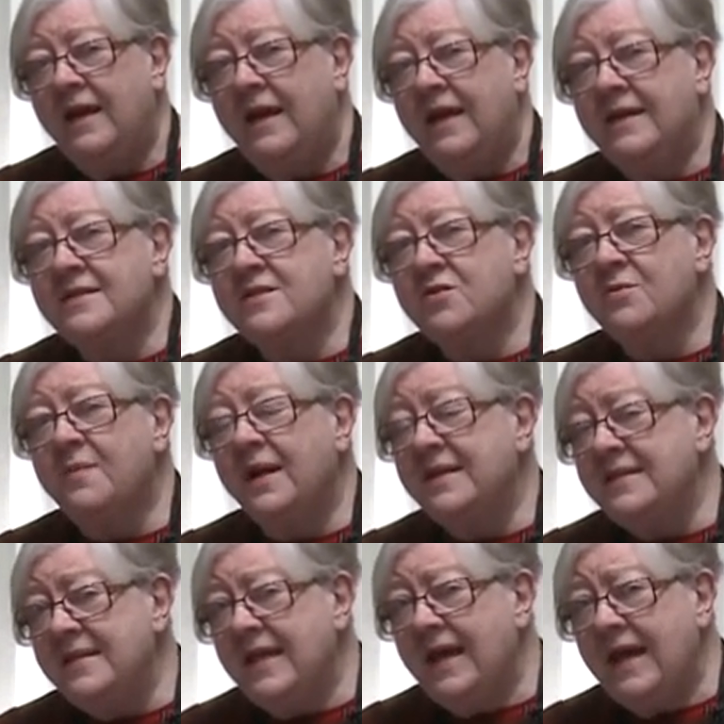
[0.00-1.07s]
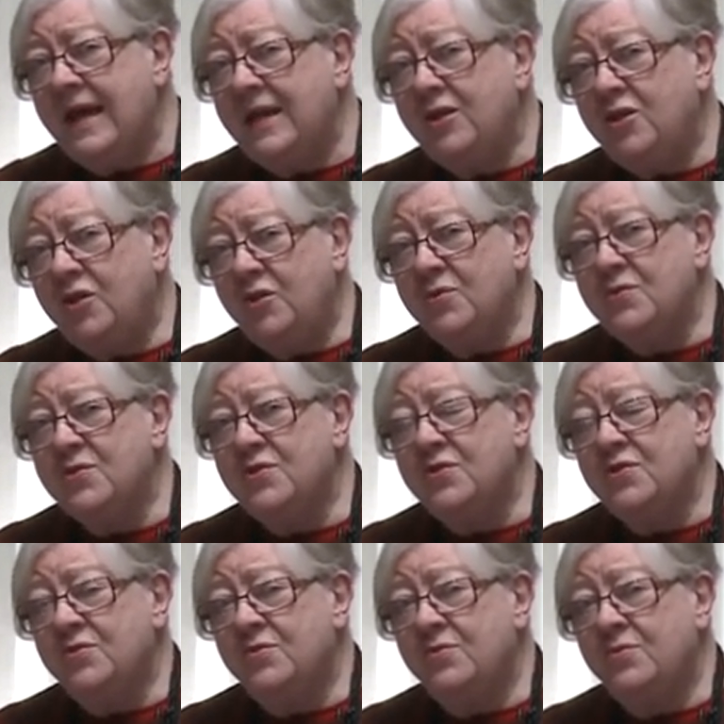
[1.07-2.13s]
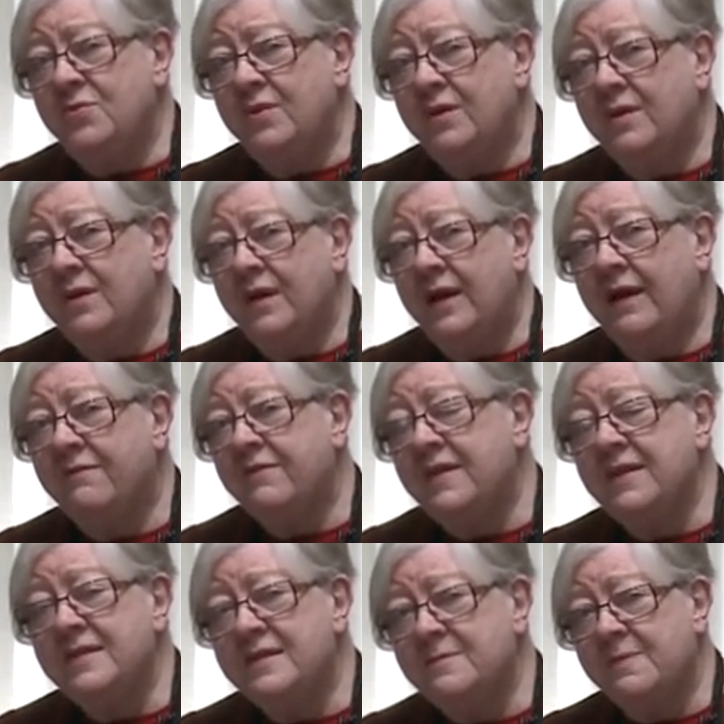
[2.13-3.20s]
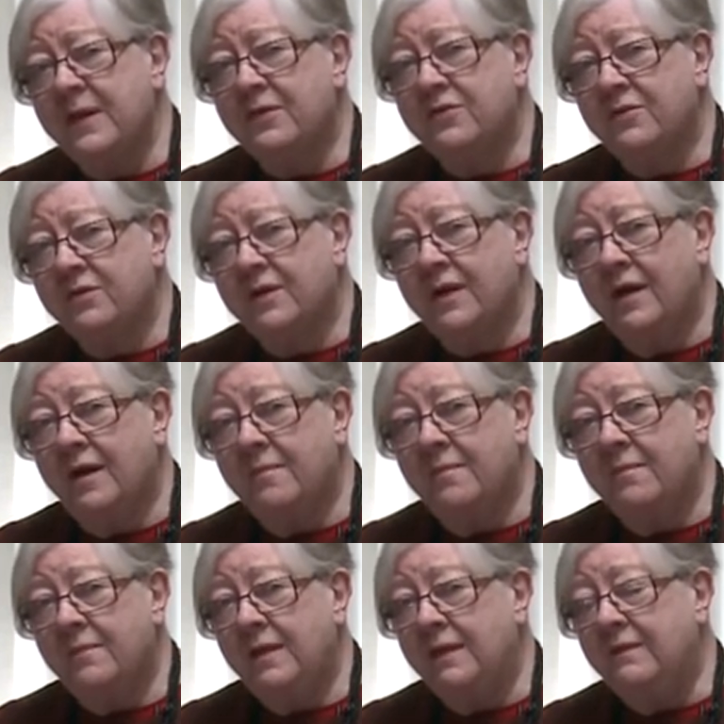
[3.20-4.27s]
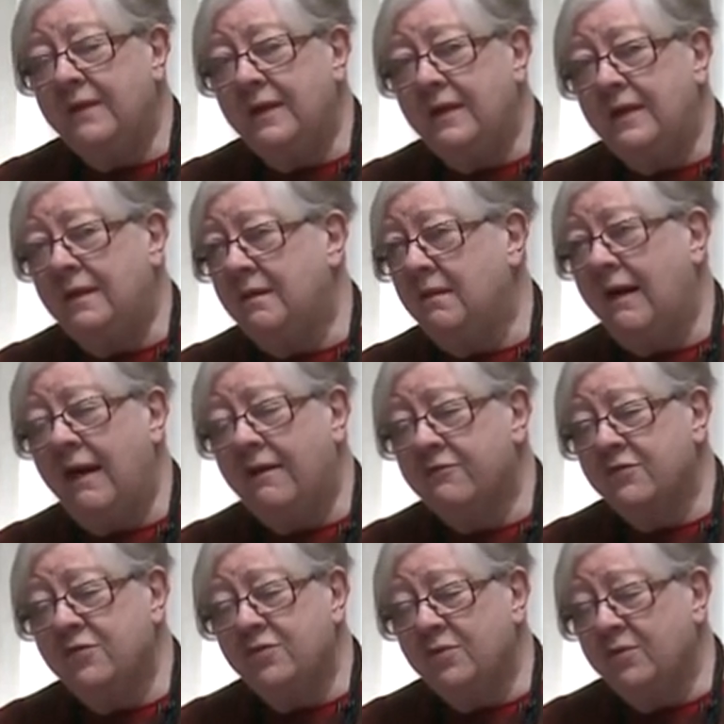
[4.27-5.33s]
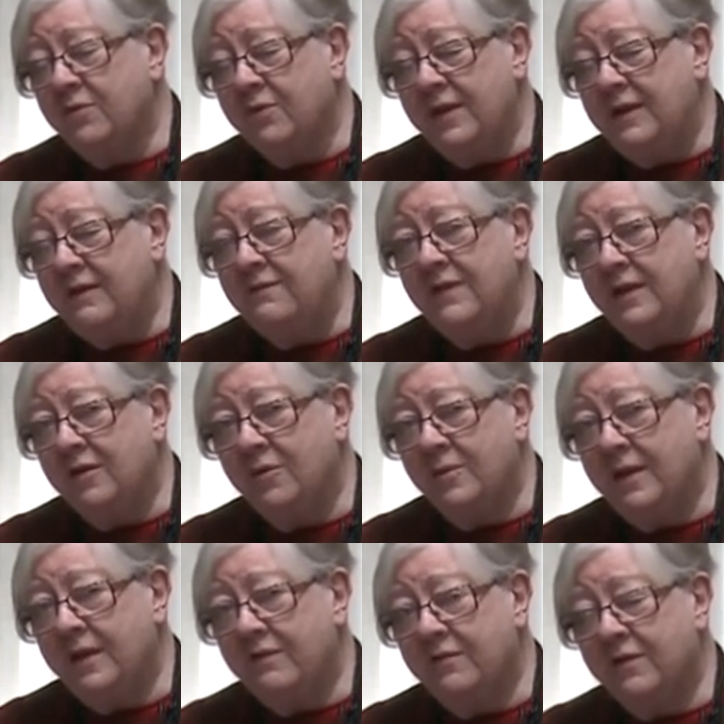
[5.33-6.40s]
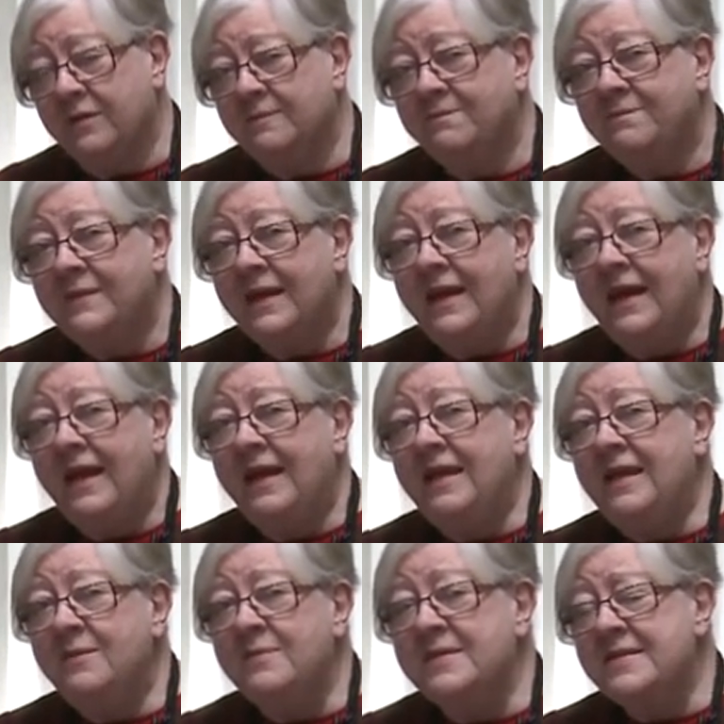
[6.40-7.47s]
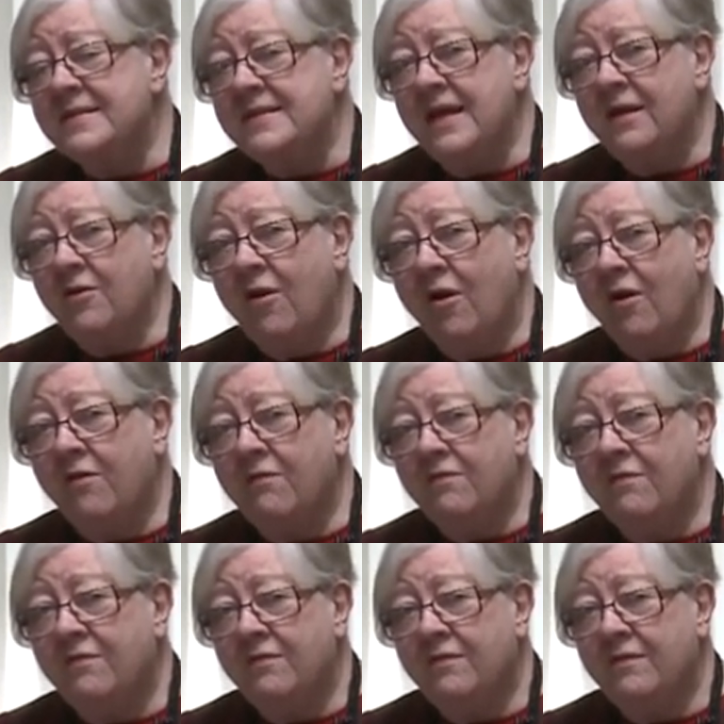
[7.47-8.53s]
And so my dad used to have the inspector come in the afternoon or evening or whatever, and he would set off